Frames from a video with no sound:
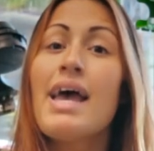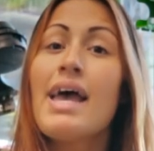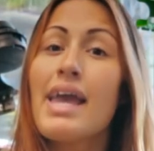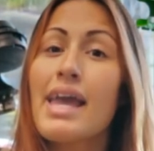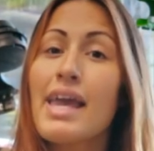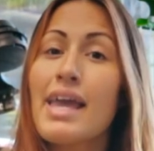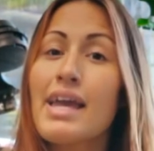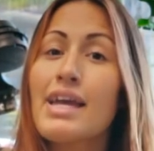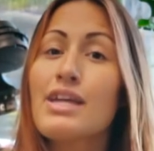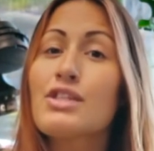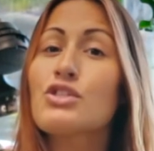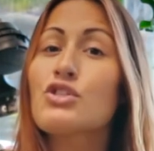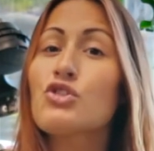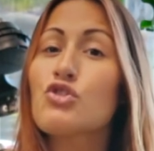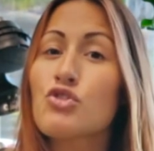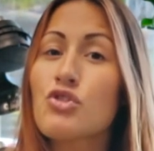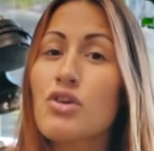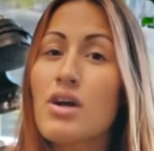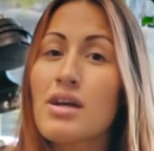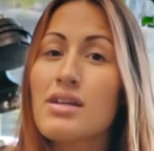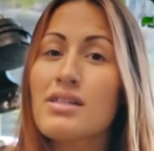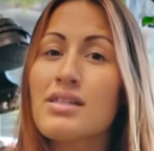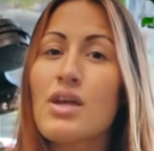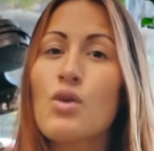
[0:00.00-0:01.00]
and
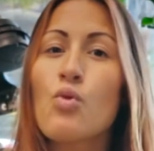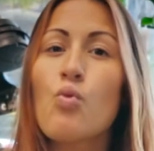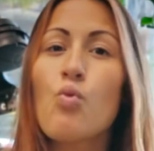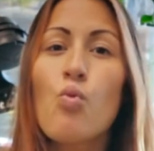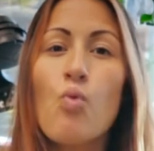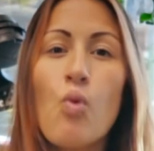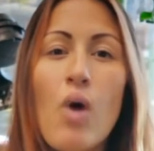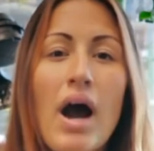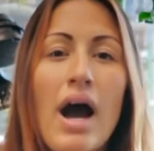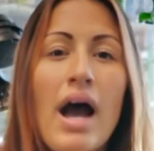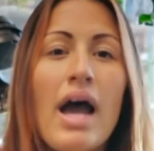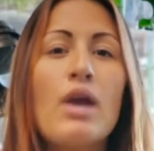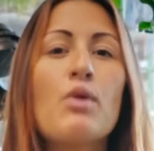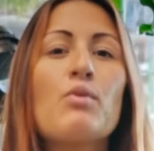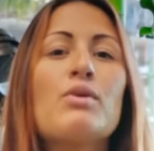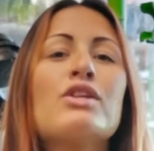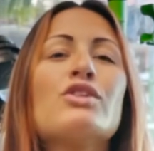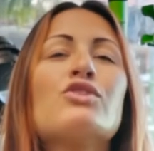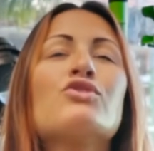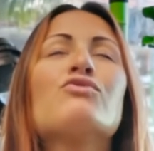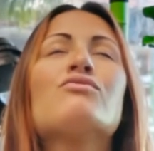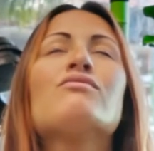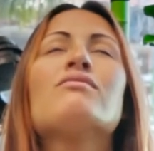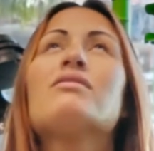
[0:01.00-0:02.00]
trucks and why
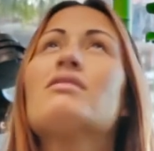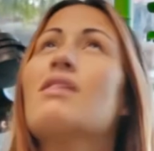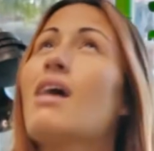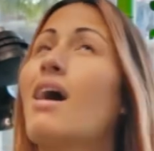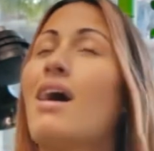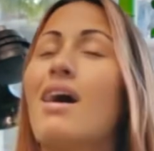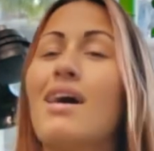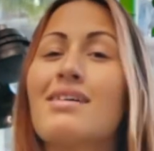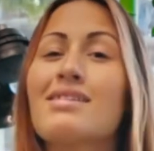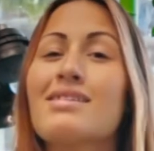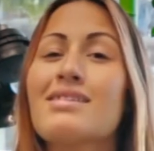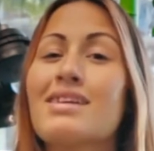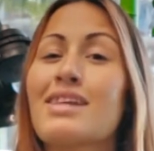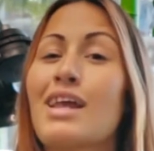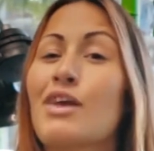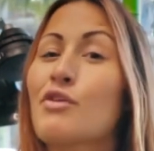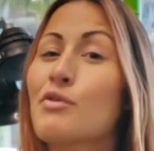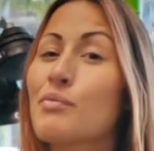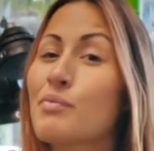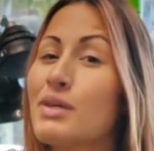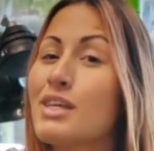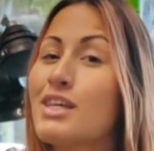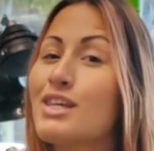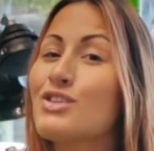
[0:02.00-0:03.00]
we do not, and I
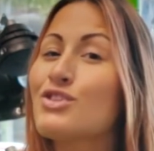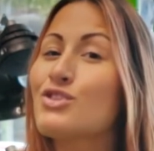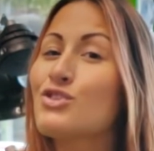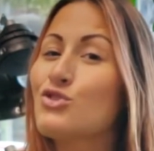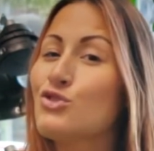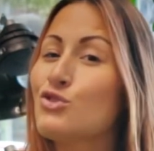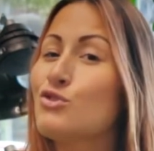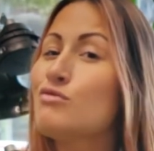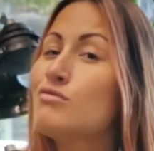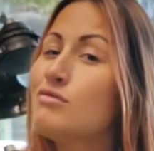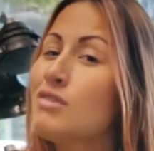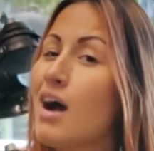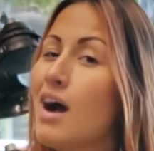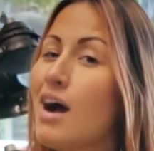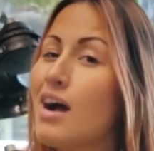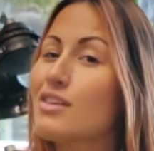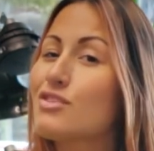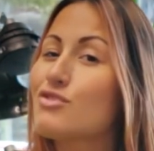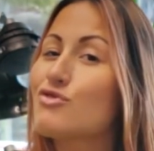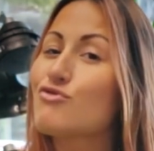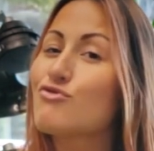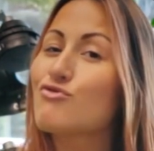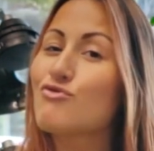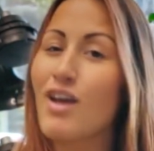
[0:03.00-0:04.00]
repeat, do
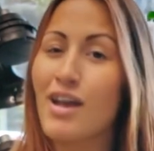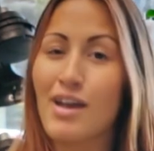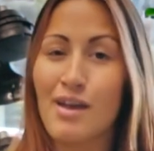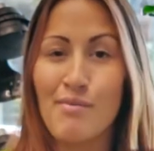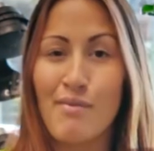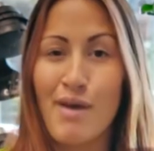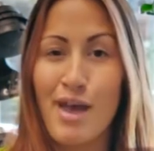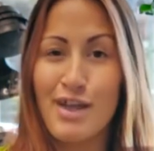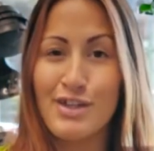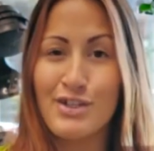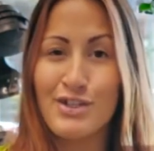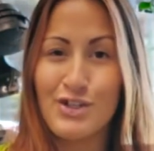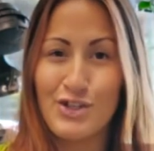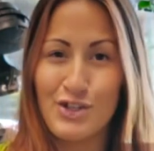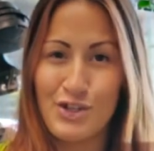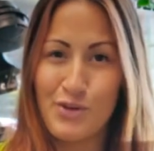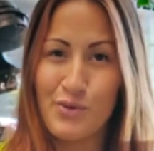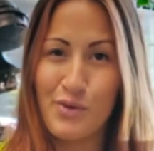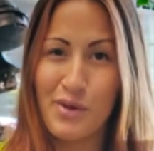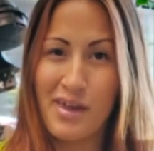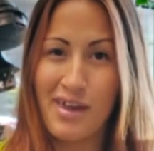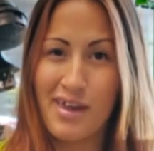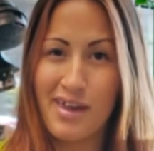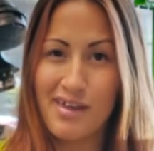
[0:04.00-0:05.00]
not recommend
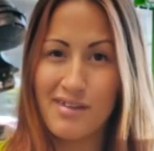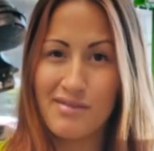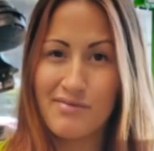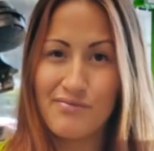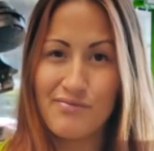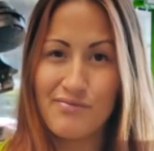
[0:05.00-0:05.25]
doing it.